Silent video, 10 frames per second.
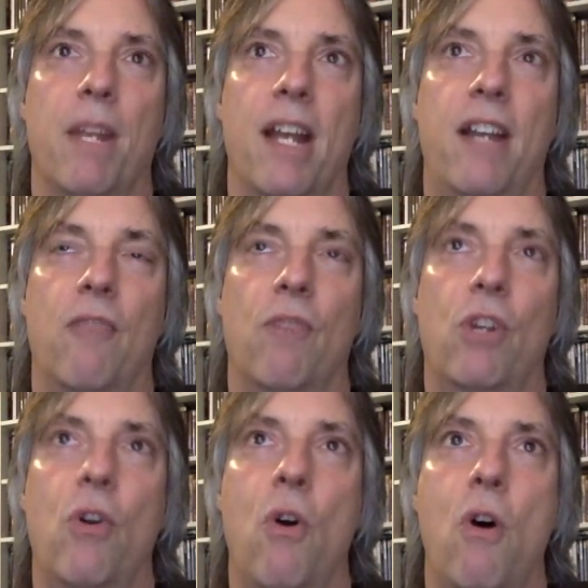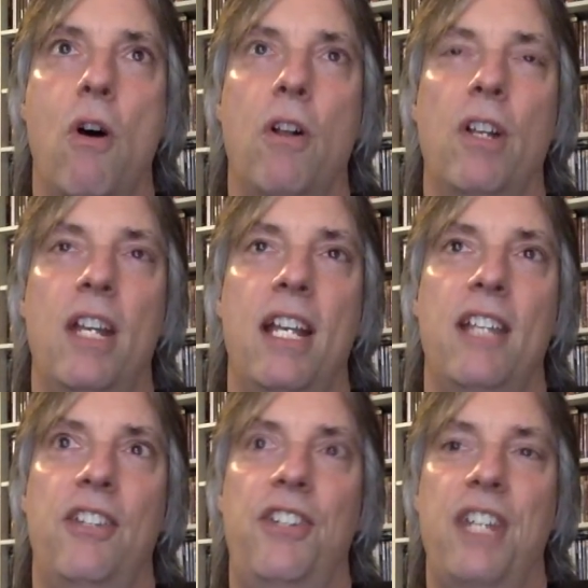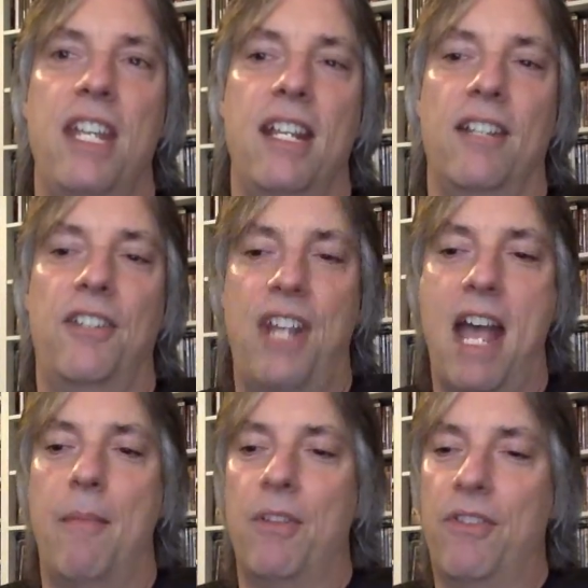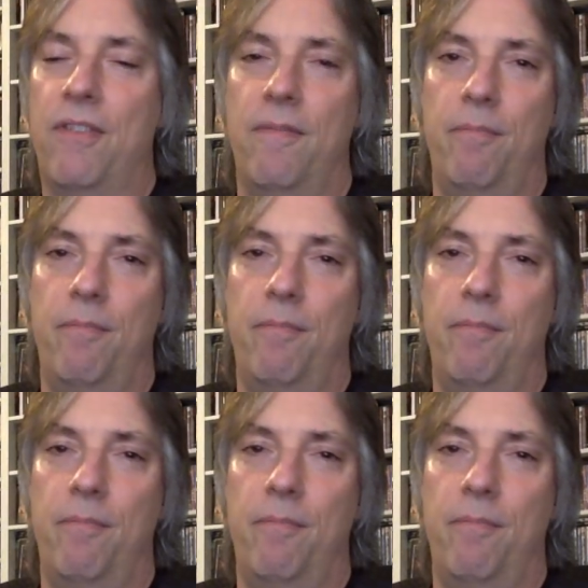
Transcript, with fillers: But I can recall seeing Sabbath